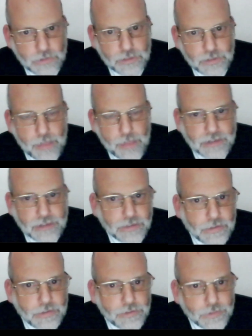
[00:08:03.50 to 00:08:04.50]
just
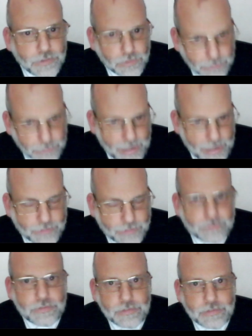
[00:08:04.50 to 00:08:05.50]
mention these two.
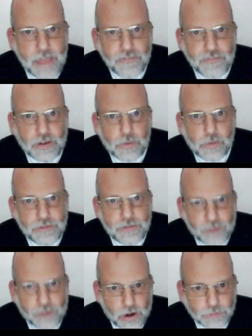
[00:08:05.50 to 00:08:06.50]
That definitely
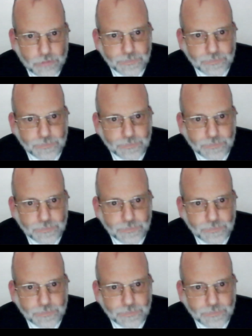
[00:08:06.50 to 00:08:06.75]
refer